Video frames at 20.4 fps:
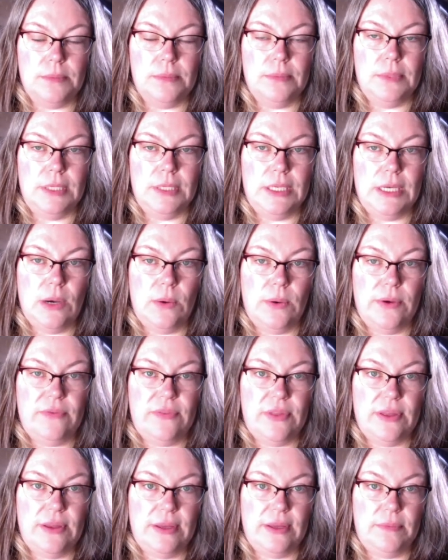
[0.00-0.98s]
you know, if
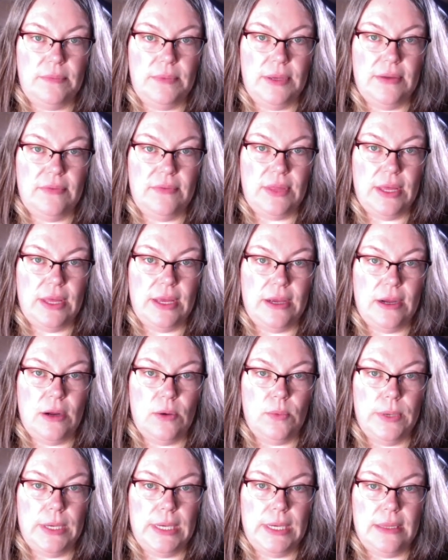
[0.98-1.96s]
they
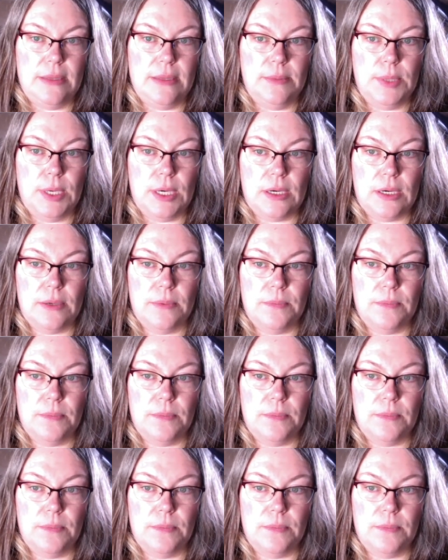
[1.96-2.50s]
are reading the book.